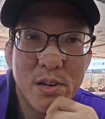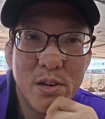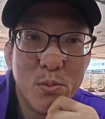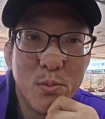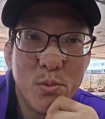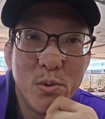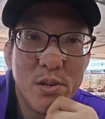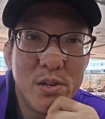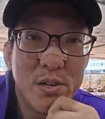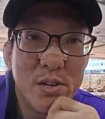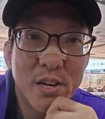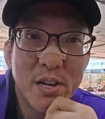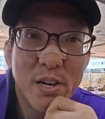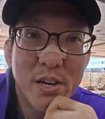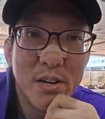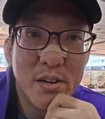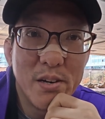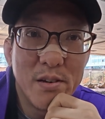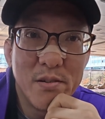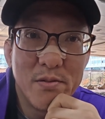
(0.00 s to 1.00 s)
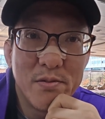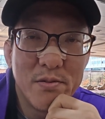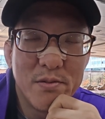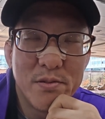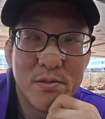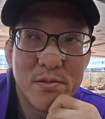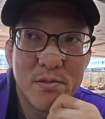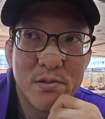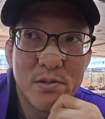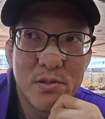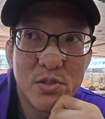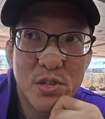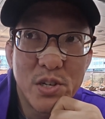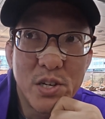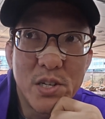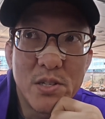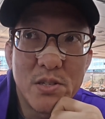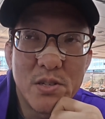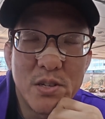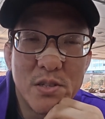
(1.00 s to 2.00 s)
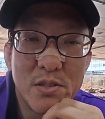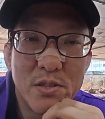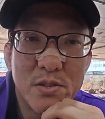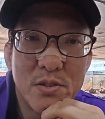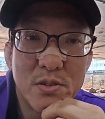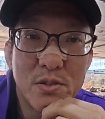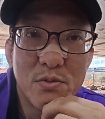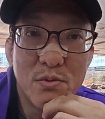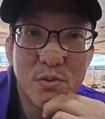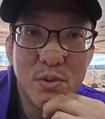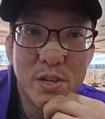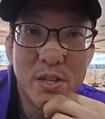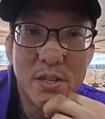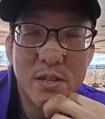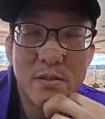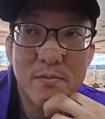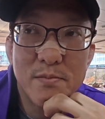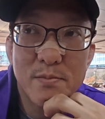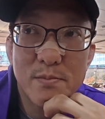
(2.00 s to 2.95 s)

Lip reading: wouldn't have changed it to grit.